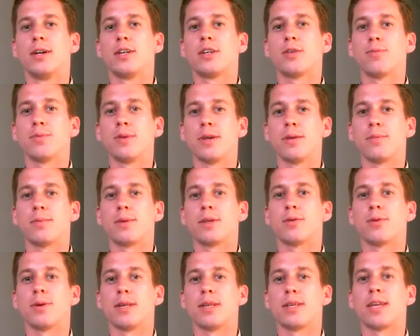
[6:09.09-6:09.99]
split
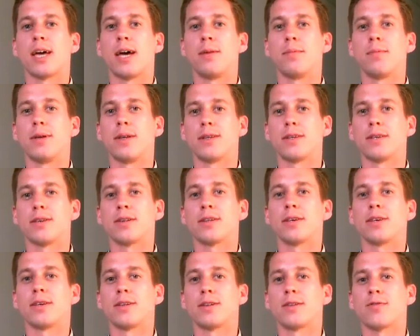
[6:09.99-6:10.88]
between 10
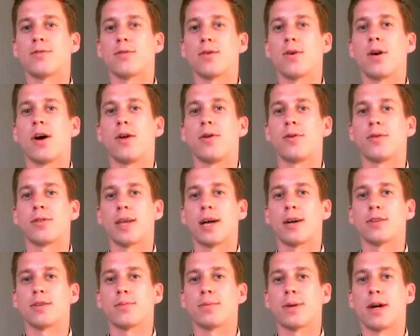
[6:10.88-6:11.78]
businesses for £100,000
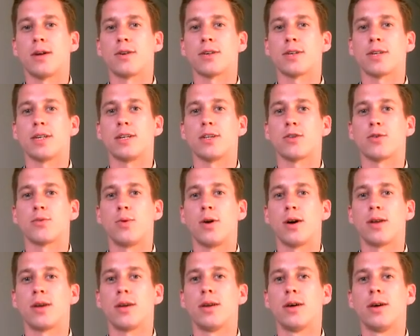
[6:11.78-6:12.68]
to each
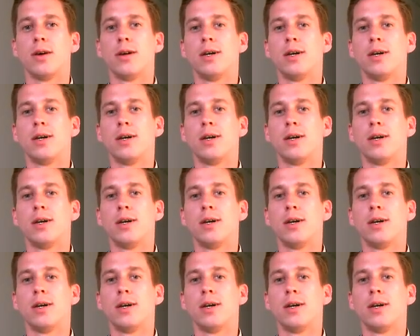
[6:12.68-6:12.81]
one.